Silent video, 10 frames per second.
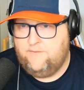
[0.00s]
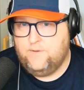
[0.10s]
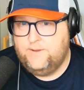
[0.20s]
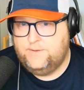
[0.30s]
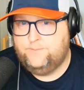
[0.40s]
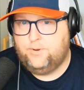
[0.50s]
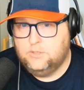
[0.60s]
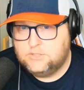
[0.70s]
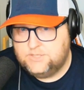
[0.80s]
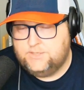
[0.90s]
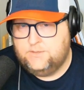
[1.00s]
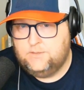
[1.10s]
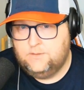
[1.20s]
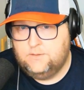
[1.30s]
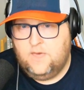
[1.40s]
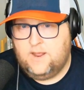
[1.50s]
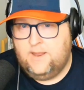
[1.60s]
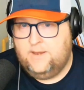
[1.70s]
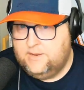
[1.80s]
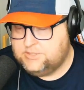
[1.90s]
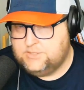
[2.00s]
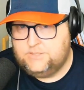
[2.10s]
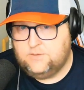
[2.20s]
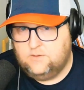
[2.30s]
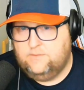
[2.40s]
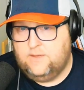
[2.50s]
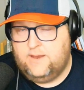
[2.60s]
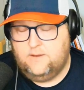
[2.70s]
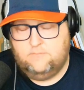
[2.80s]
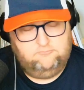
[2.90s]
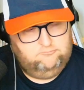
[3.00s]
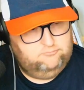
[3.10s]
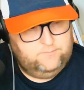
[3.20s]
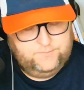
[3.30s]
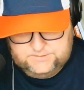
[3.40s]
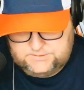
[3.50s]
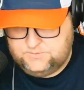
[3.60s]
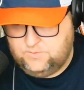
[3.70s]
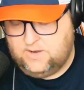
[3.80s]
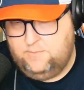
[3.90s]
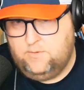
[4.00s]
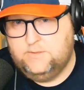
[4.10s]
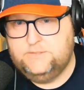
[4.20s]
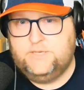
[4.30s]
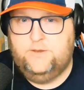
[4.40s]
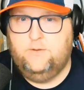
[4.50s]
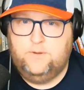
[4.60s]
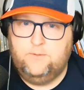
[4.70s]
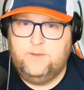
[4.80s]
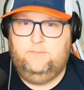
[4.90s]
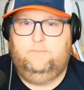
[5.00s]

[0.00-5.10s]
Every person that I initially told that this is what I'm doing said, don't do it.